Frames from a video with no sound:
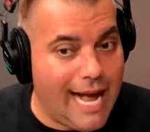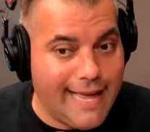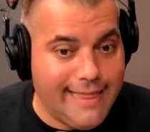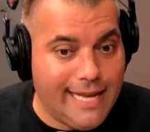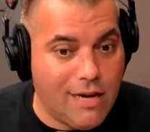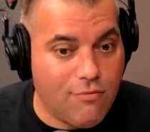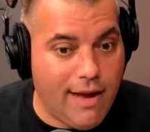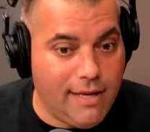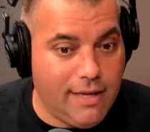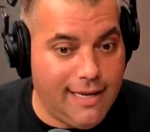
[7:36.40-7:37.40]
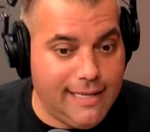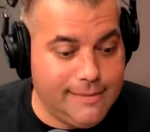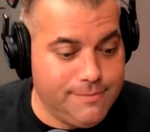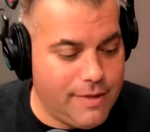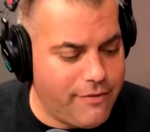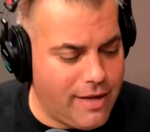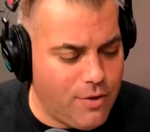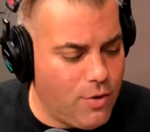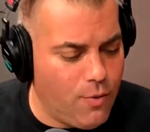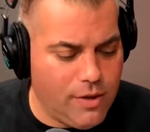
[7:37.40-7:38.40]
I think I read, I forgot
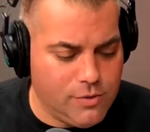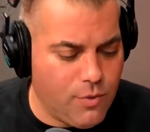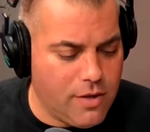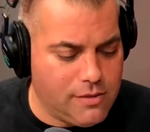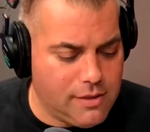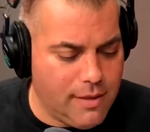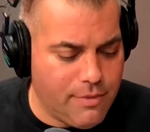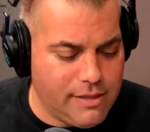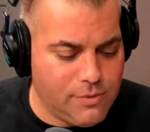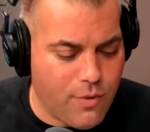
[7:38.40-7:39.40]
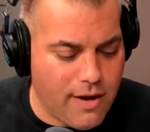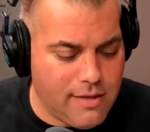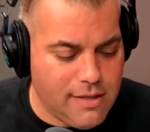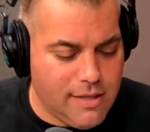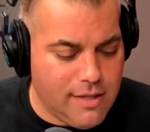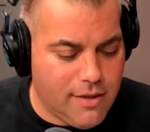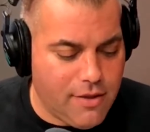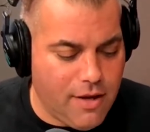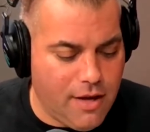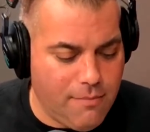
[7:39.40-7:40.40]
who it was, one of the celebrities where
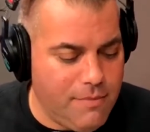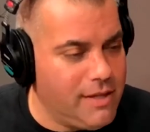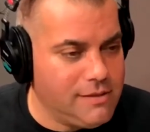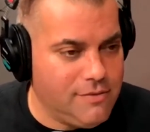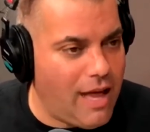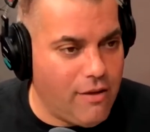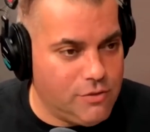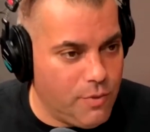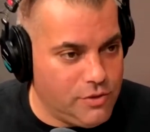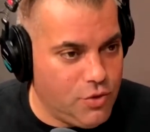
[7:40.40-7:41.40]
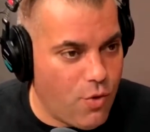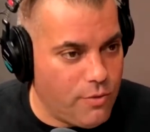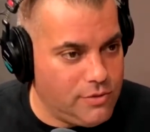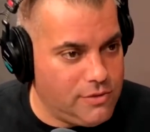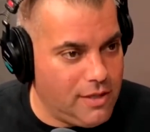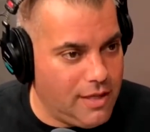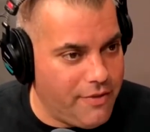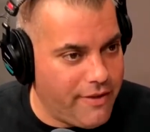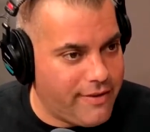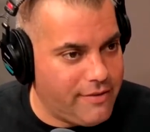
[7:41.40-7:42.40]
millions of dollars went towards
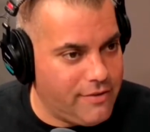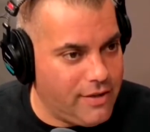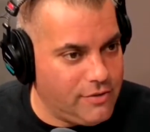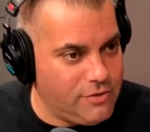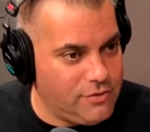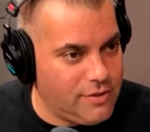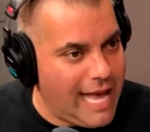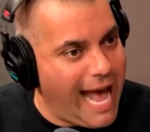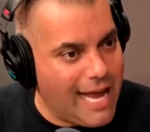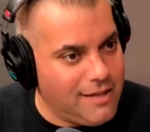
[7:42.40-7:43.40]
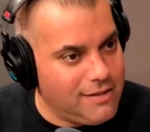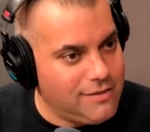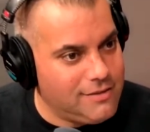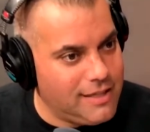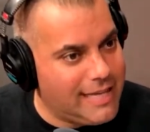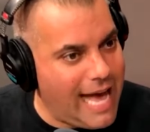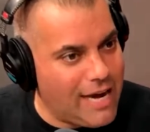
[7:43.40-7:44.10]
their cat. The cat.